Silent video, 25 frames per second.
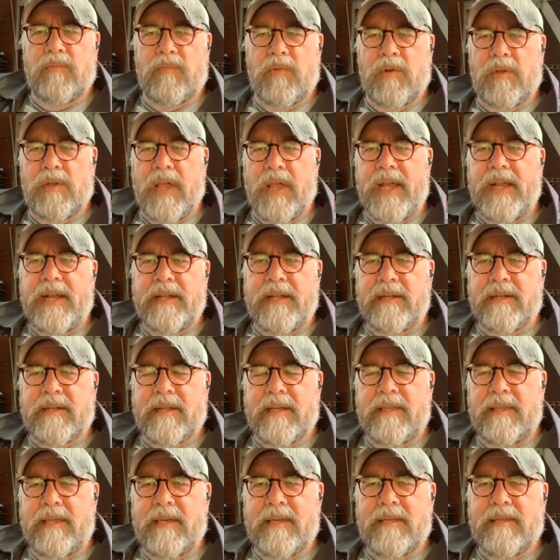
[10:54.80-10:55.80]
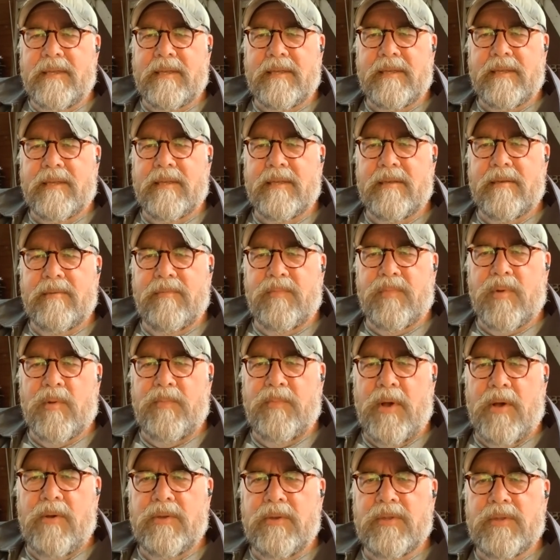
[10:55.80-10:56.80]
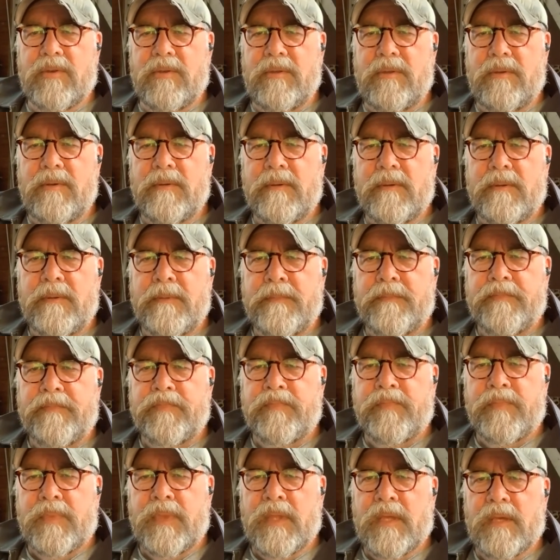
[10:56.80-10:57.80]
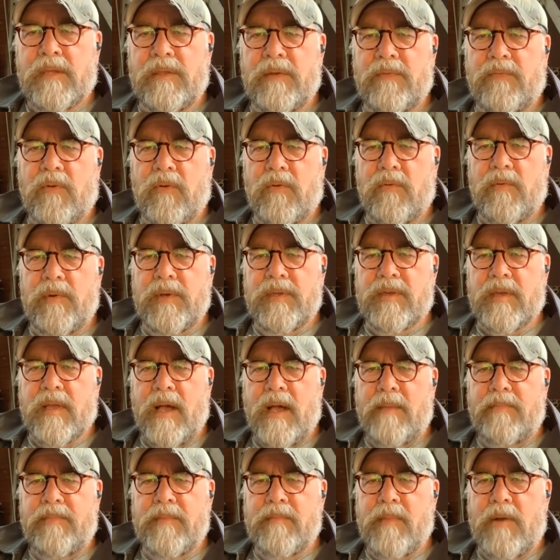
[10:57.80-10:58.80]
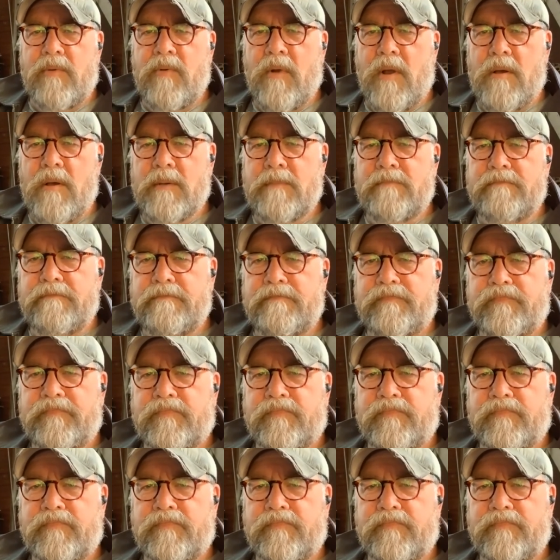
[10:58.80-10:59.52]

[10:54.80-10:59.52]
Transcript: related to this proposal, the four-way stop, am I wrong?